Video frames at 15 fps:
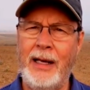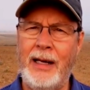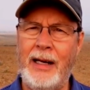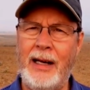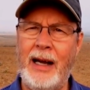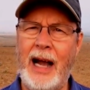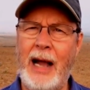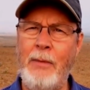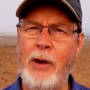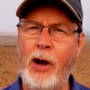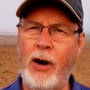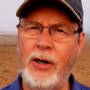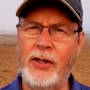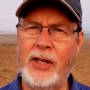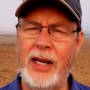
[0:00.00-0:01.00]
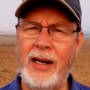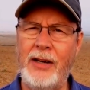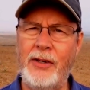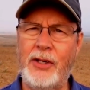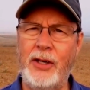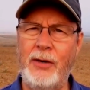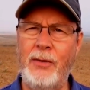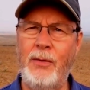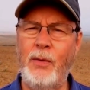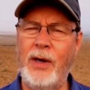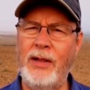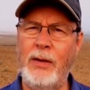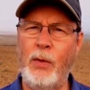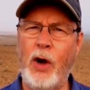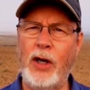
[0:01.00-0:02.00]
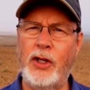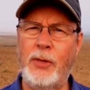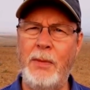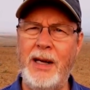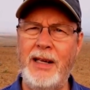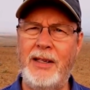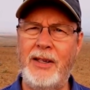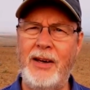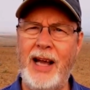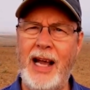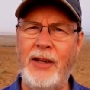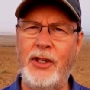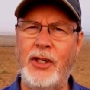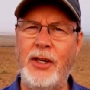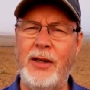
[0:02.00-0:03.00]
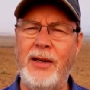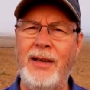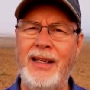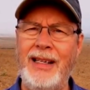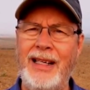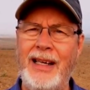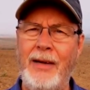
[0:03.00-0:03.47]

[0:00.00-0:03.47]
Uh, I'm Lars Enarson with the Watchman International